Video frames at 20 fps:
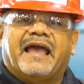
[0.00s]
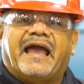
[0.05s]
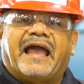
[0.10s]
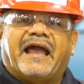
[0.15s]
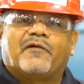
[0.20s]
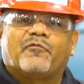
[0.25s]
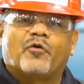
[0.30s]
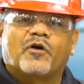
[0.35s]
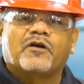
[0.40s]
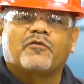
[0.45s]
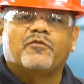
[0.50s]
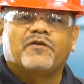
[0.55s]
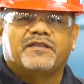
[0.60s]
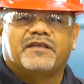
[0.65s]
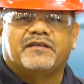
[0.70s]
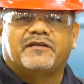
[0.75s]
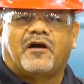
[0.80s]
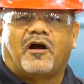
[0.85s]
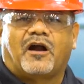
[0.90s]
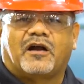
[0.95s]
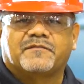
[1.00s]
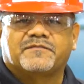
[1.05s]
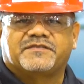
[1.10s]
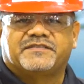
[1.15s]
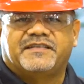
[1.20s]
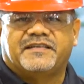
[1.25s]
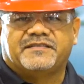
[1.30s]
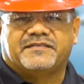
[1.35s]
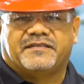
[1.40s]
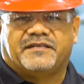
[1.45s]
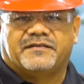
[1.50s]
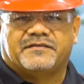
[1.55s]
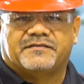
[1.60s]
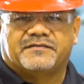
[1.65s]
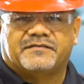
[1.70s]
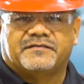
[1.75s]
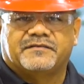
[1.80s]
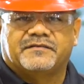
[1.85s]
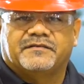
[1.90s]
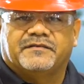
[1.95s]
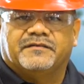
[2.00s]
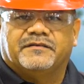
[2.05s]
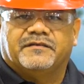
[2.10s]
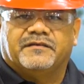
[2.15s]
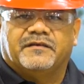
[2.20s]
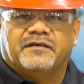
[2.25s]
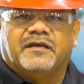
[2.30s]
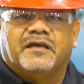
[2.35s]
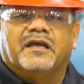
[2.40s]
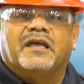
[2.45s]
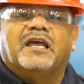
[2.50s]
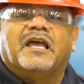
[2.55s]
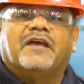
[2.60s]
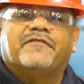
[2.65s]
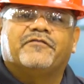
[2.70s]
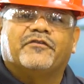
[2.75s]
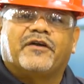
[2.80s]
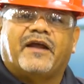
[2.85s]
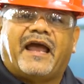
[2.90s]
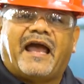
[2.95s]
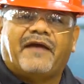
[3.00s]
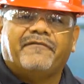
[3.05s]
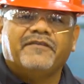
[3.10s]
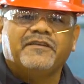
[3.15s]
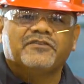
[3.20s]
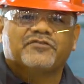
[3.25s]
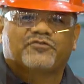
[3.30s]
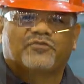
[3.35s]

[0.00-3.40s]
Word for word: and work within arm's distance. If you're having